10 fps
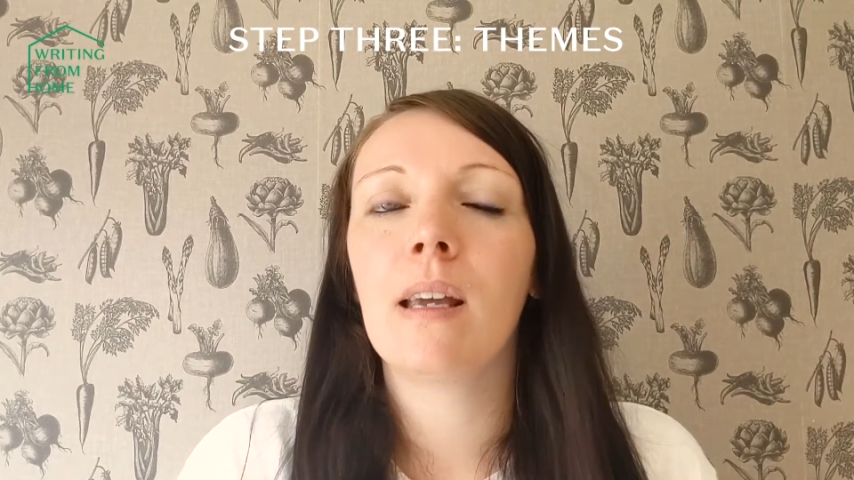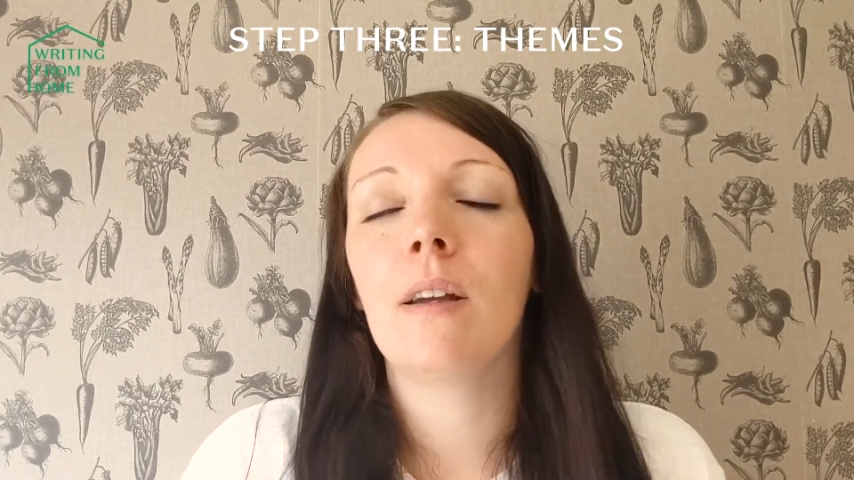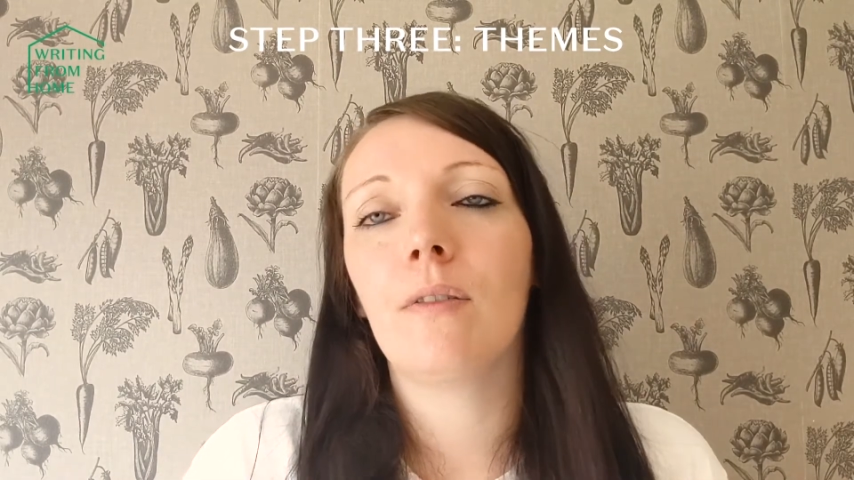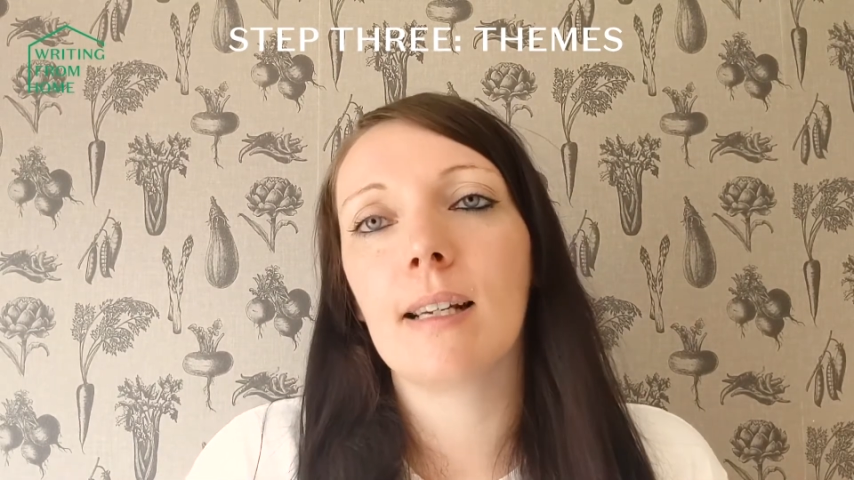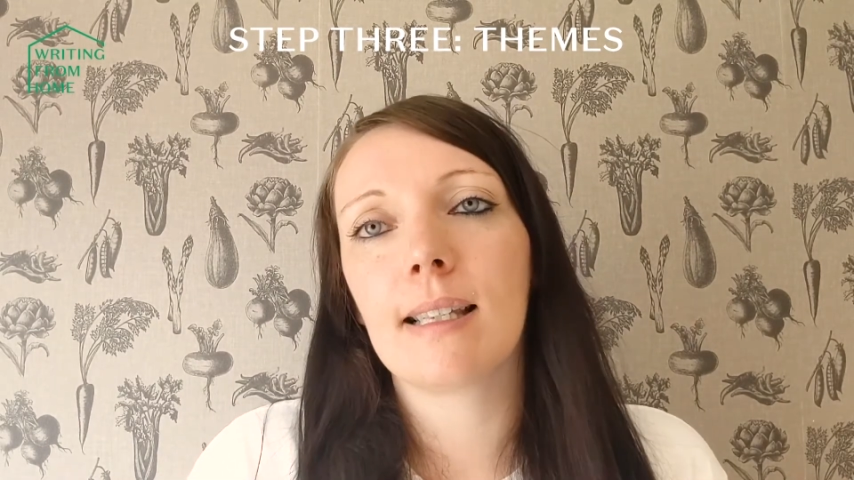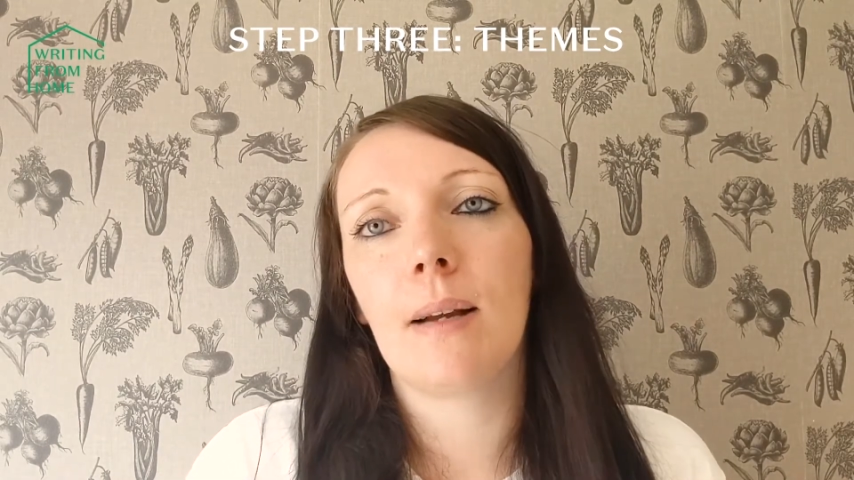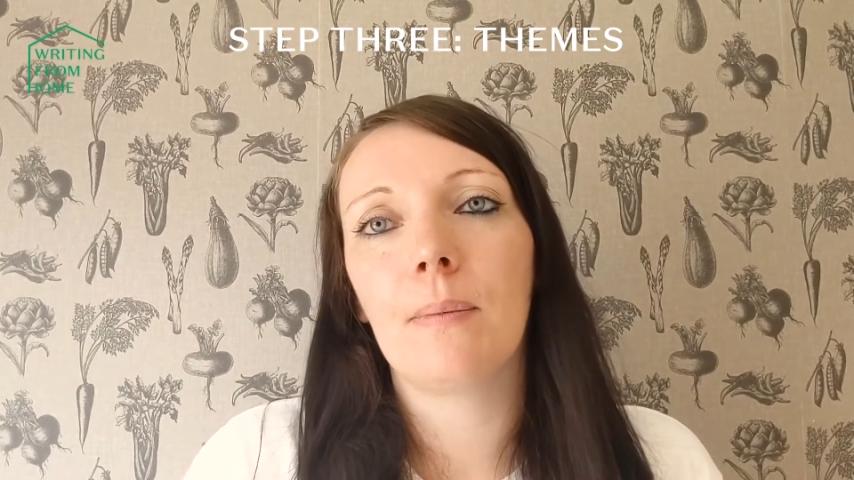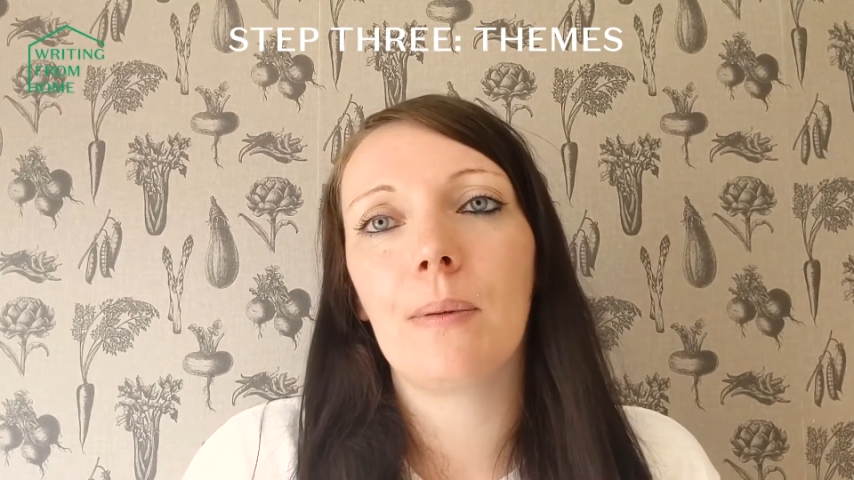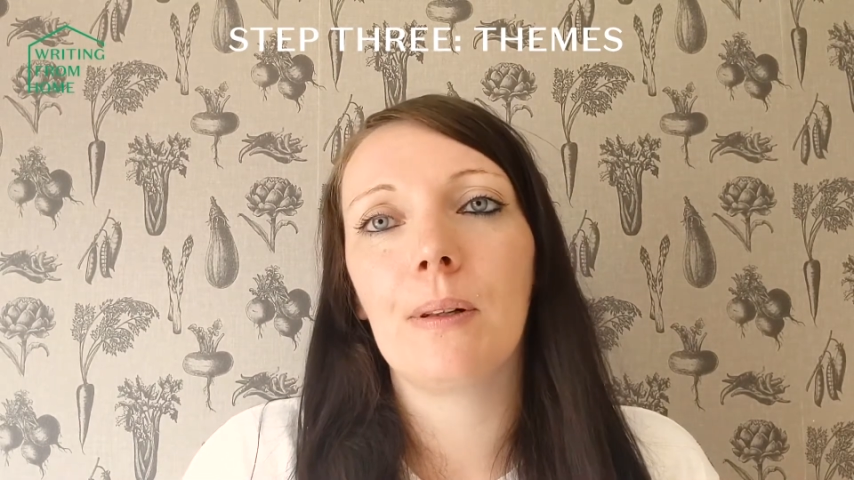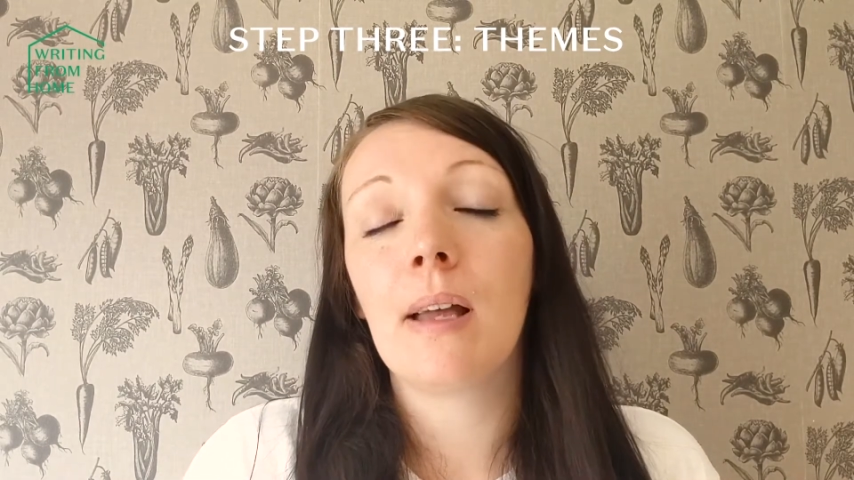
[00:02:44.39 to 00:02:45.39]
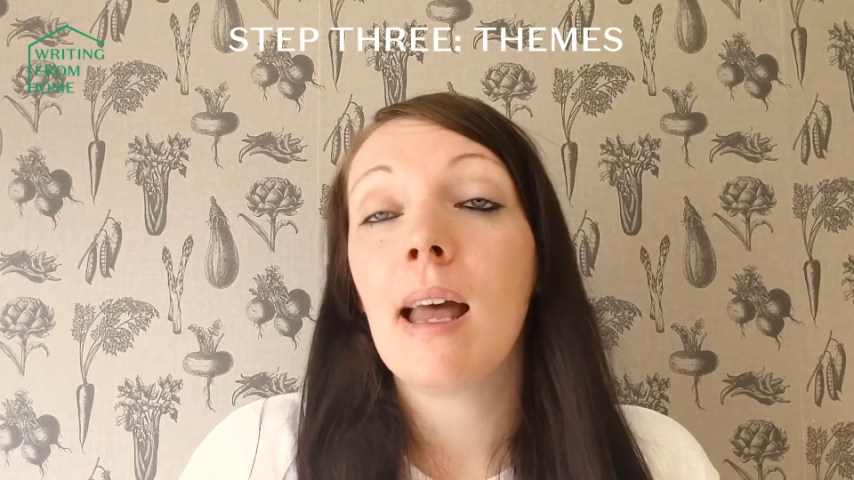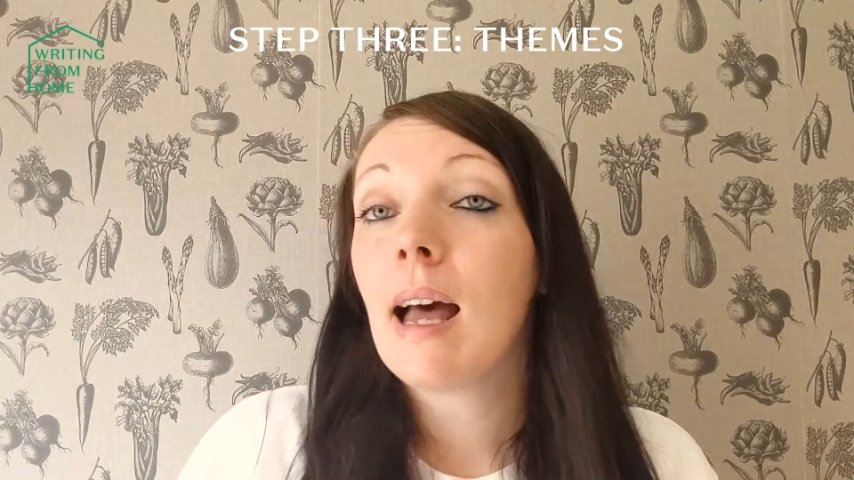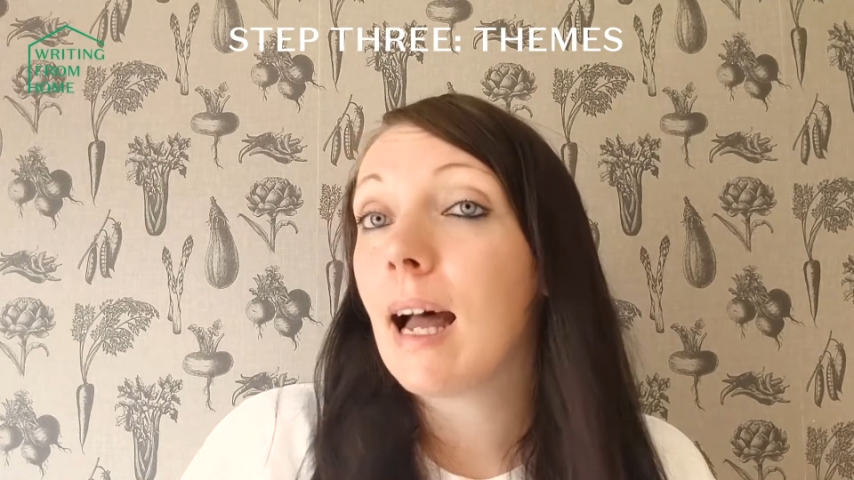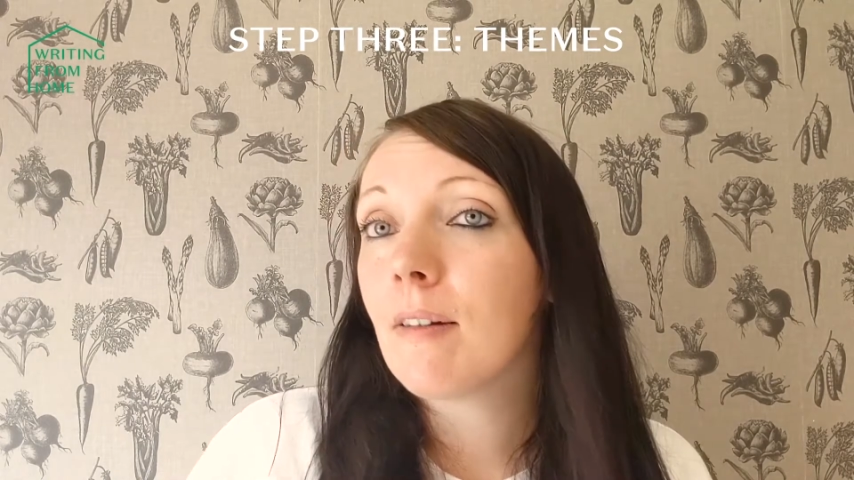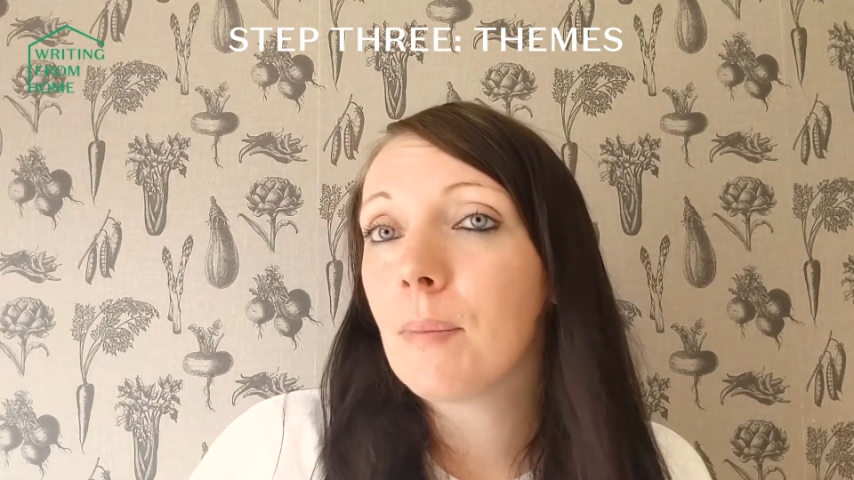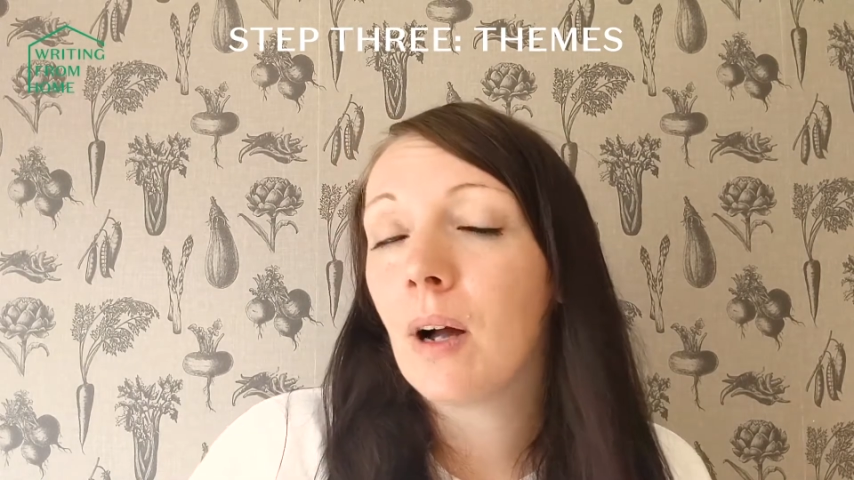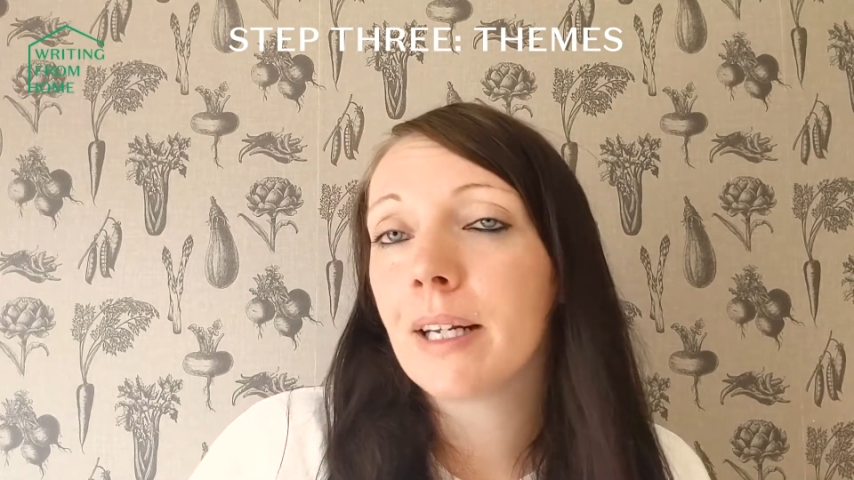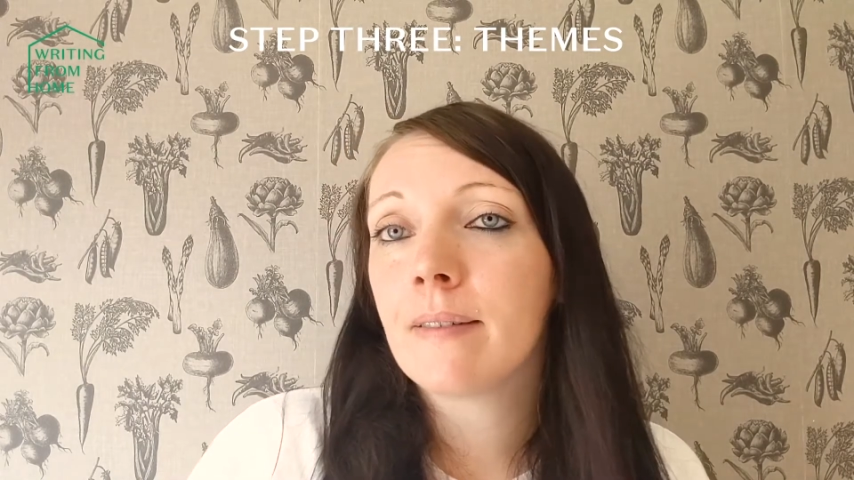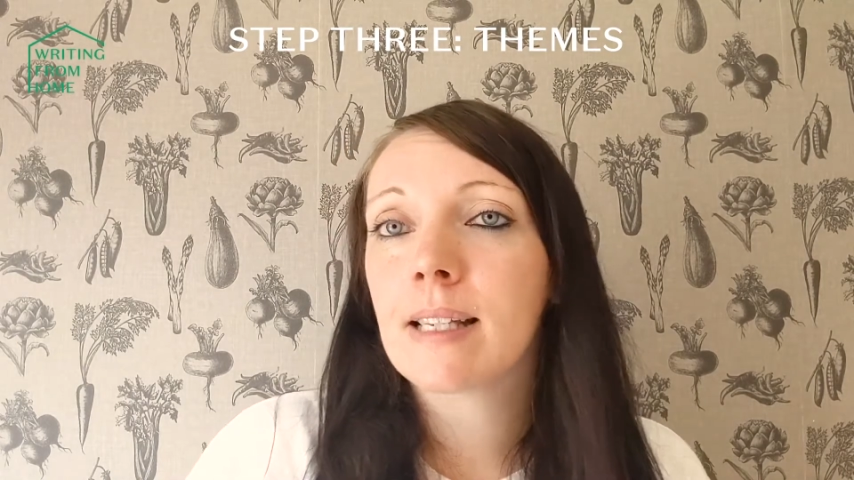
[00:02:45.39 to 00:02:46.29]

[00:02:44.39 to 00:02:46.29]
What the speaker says: For example, Harry Potter